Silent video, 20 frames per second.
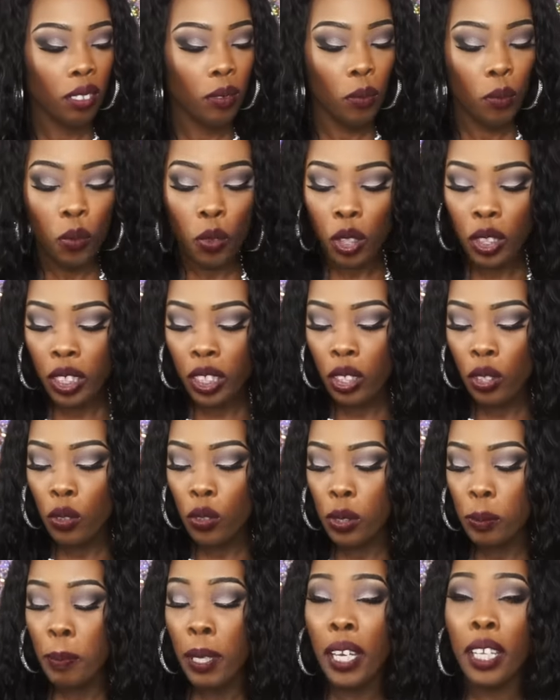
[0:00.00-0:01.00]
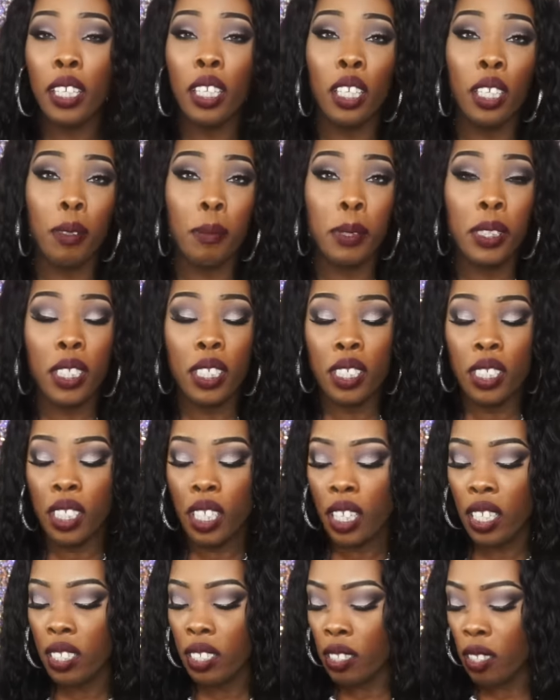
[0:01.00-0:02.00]
want to use mine up just
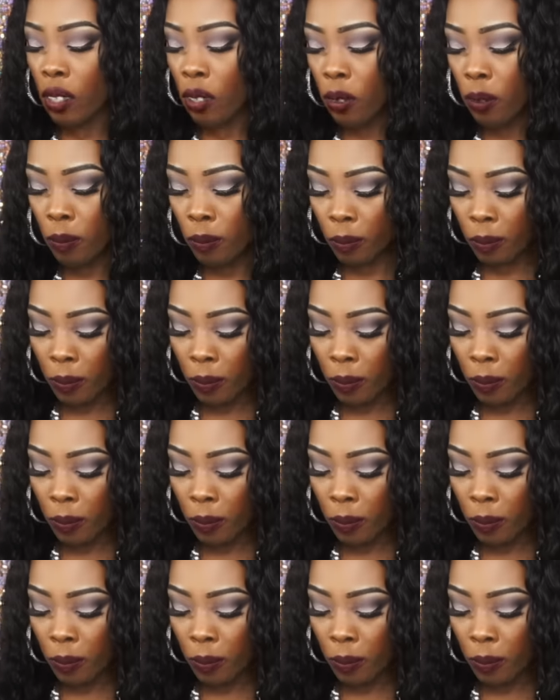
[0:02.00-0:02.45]
yet. So